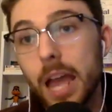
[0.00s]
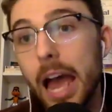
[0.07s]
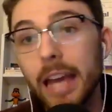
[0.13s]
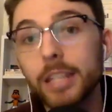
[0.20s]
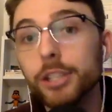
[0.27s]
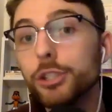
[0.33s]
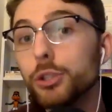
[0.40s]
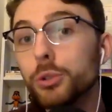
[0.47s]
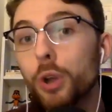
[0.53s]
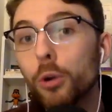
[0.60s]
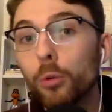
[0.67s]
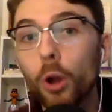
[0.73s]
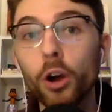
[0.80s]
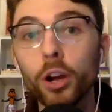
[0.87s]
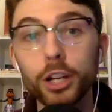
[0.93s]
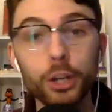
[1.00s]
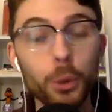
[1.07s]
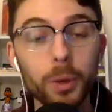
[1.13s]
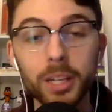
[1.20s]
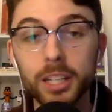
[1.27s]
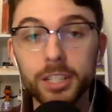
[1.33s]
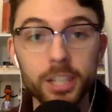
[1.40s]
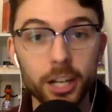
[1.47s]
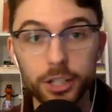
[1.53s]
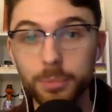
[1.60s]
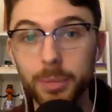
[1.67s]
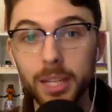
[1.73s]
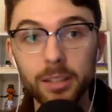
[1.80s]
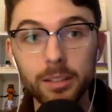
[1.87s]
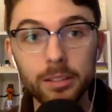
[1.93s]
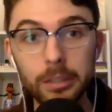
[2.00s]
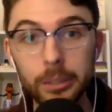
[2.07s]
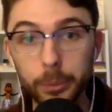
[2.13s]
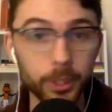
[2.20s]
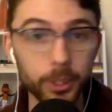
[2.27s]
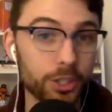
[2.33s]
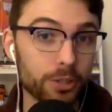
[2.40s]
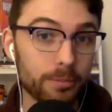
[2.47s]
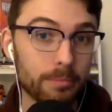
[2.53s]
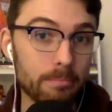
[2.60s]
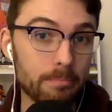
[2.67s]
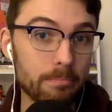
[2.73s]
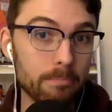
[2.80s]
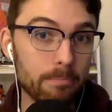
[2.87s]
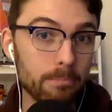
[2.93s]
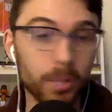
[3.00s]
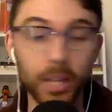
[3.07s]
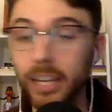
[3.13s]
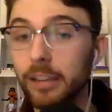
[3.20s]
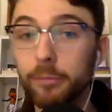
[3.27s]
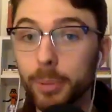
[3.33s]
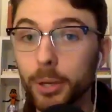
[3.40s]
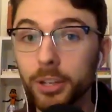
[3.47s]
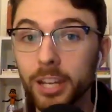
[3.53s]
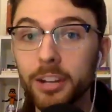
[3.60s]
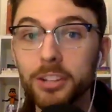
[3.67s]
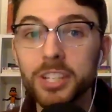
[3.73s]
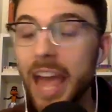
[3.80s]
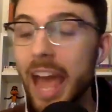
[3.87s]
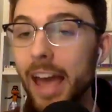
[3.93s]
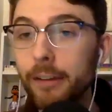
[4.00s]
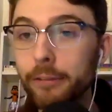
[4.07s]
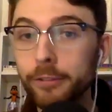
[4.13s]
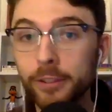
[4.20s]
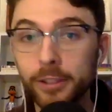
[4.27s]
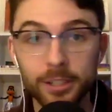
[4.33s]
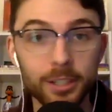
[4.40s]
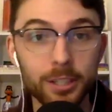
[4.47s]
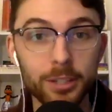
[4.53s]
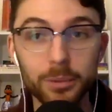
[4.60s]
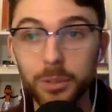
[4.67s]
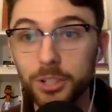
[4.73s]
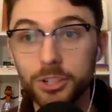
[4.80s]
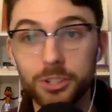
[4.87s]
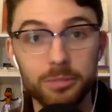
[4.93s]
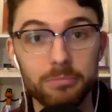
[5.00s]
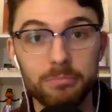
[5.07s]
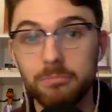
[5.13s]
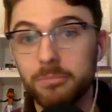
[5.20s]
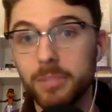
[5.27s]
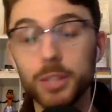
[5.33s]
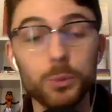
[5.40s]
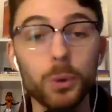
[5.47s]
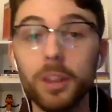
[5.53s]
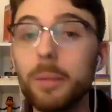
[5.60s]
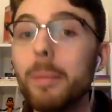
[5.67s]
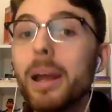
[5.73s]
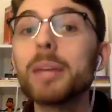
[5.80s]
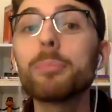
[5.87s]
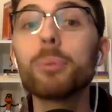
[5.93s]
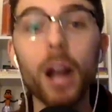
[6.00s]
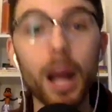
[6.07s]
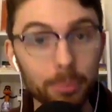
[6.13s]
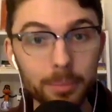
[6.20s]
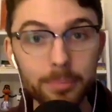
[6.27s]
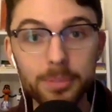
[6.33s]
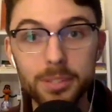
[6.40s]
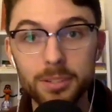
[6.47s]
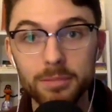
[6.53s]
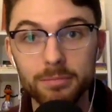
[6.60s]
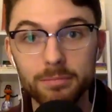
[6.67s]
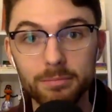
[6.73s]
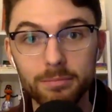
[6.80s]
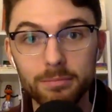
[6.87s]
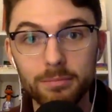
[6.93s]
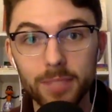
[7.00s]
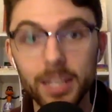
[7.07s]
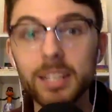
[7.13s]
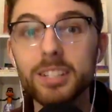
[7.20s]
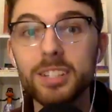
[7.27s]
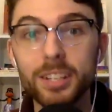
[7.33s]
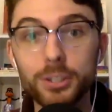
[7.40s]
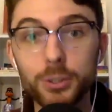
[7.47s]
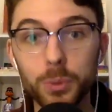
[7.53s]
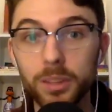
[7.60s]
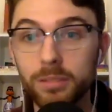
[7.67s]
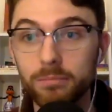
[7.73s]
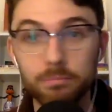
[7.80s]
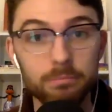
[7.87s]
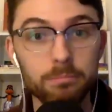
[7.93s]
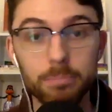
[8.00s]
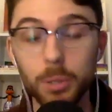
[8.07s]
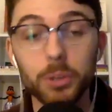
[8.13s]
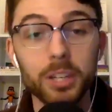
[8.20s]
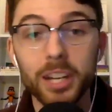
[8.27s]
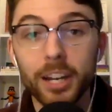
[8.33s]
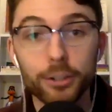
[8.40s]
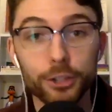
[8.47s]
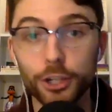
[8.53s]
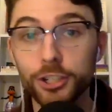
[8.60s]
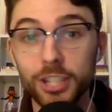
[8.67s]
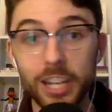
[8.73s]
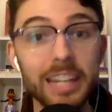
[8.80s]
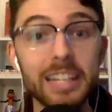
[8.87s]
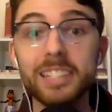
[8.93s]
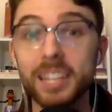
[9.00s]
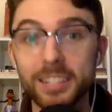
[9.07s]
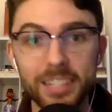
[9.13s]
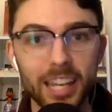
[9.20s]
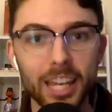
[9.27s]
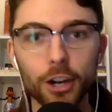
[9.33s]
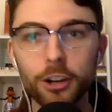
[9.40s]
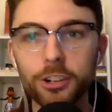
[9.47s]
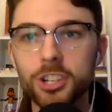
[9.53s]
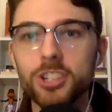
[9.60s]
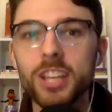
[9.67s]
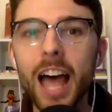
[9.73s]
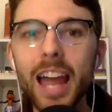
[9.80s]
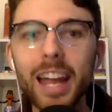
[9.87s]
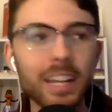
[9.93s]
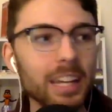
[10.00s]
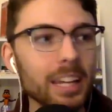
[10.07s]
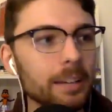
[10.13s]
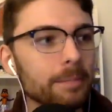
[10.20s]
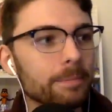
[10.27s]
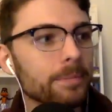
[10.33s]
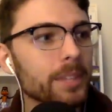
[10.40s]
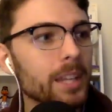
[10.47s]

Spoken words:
I can do no wrong and no one can touch me, which plenty of billionaires have, which is one of the many problems that exist with billionaires just existing in our society.